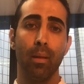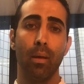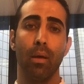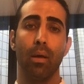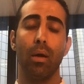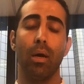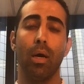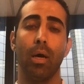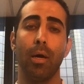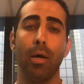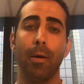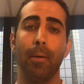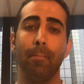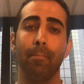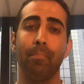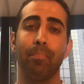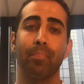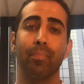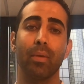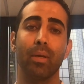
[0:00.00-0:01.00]

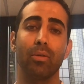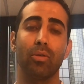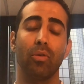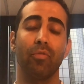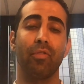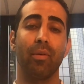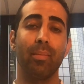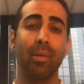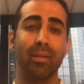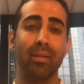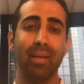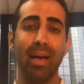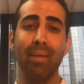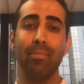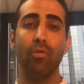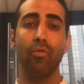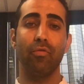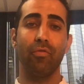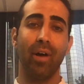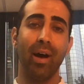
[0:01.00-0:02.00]
So from the time
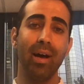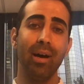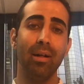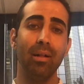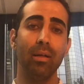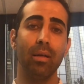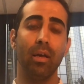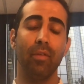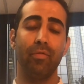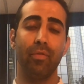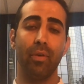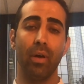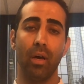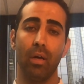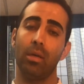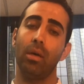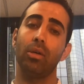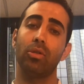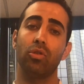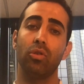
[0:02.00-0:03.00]
you file,
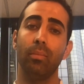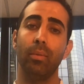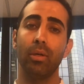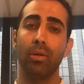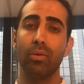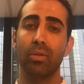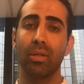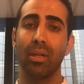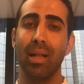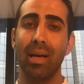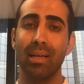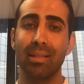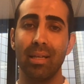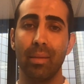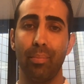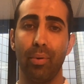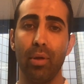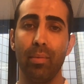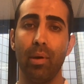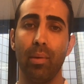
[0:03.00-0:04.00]
assuming you selected
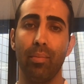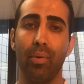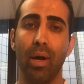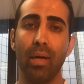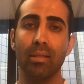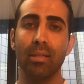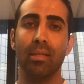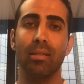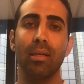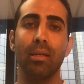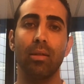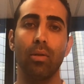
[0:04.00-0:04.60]
premium processing, the